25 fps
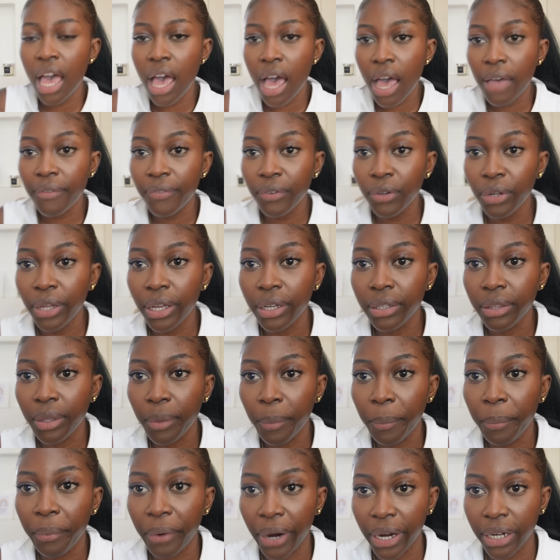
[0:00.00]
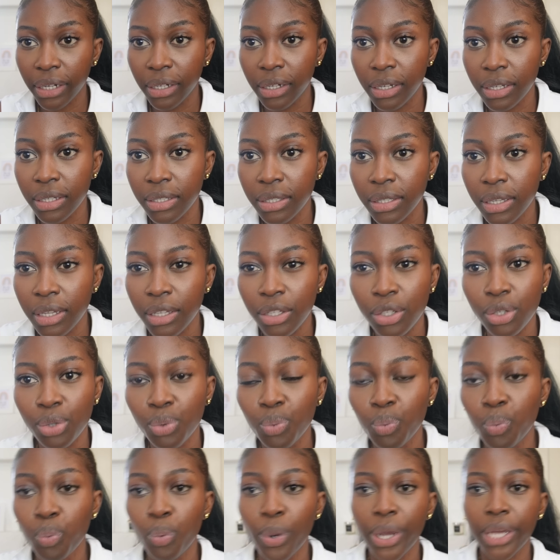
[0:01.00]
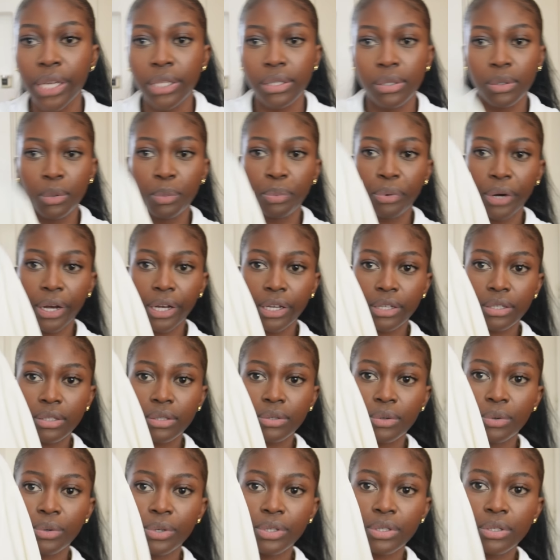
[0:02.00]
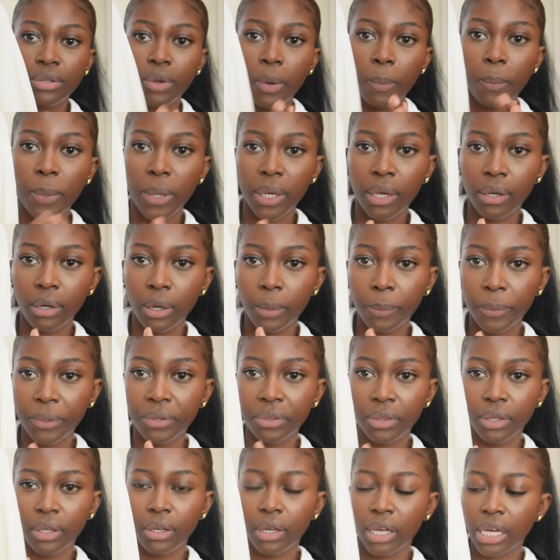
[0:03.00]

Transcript: I feel like the brightness is way too bright, so it's not picking up on the